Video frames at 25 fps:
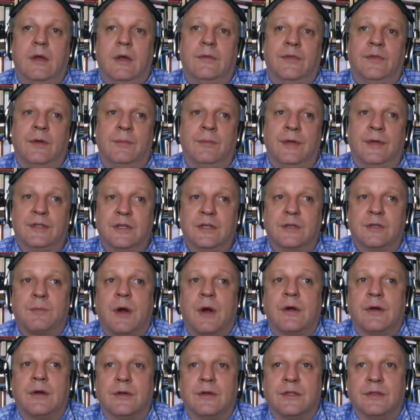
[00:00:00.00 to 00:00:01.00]
their business
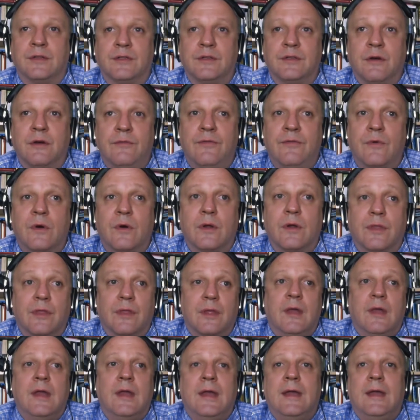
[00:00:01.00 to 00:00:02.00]
partners and so forth
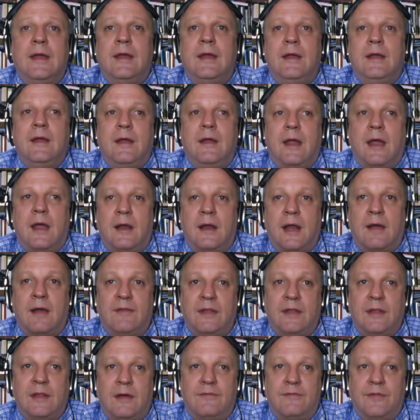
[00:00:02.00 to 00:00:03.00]
and
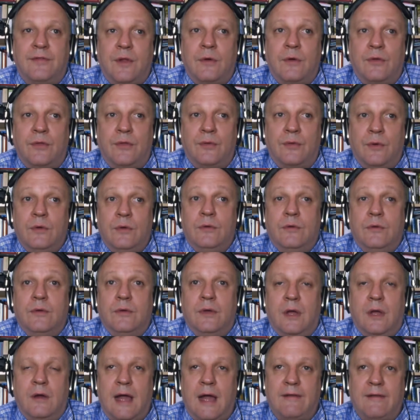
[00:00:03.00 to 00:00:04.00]
having that flow through
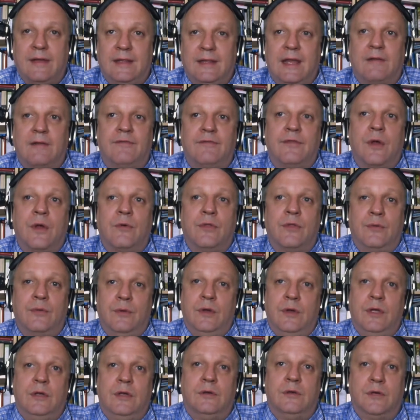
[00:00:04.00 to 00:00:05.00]
you know having that flow
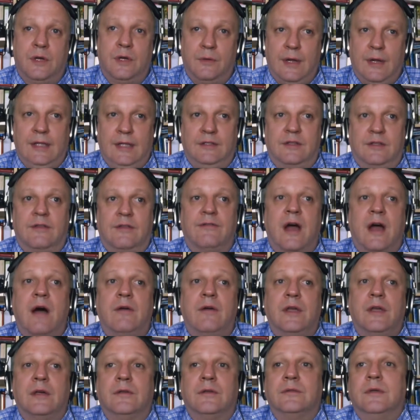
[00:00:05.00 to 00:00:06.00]
through you creates the
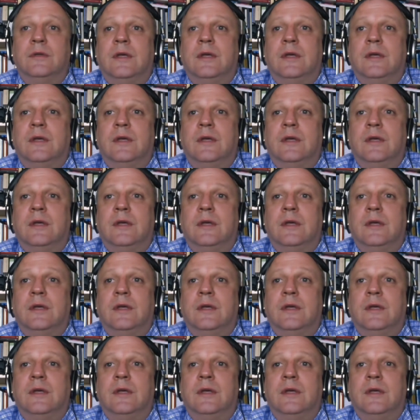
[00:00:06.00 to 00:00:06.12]
value